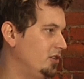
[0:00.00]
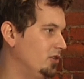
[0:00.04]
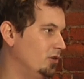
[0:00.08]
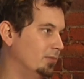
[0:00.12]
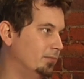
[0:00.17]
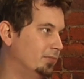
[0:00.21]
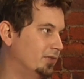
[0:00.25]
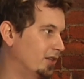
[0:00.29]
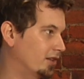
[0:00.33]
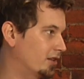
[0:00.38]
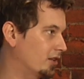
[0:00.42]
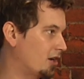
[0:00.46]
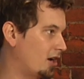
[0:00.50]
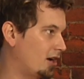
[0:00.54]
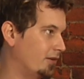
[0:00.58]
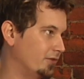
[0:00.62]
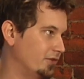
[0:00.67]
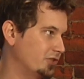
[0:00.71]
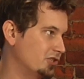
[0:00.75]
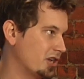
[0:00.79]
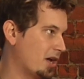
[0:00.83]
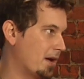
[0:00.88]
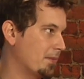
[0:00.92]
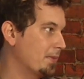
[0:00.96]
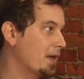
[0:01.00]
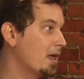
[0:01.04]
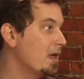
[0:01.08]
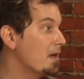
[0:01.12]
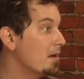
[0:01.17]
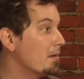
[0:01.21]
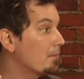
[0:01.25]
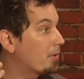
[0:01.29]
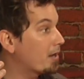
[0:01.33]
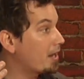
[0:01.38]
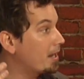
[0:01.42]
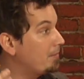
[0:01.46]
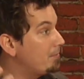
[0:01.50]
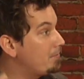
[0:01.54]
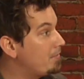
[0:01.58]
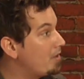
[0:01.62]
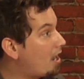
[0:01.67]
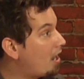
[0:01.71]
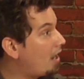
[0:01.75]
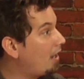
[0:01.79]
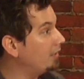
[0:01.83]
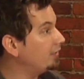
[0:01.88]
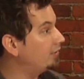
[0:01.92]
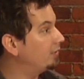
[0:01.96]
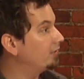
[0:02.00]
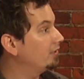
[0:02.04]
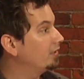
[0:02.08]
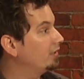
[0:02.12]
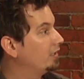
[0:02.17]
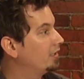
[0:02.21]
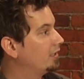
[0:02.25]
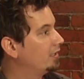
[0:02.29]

noobs at the coffee shop, but I'm not